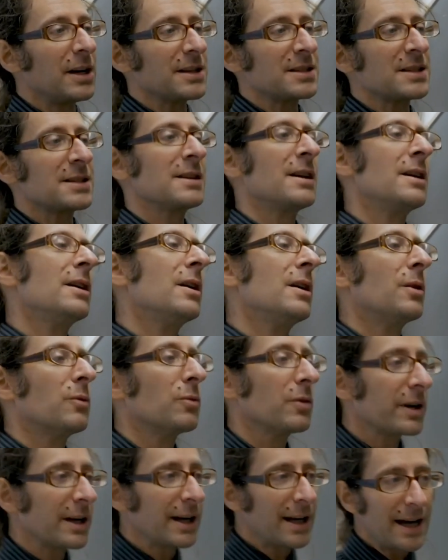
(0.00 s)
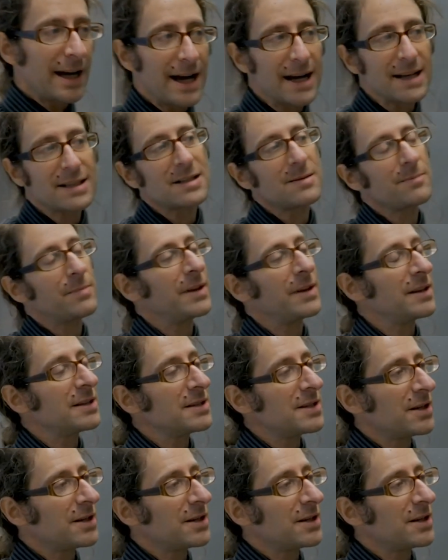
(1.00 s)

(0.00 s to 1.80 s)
The second floor of G-Wing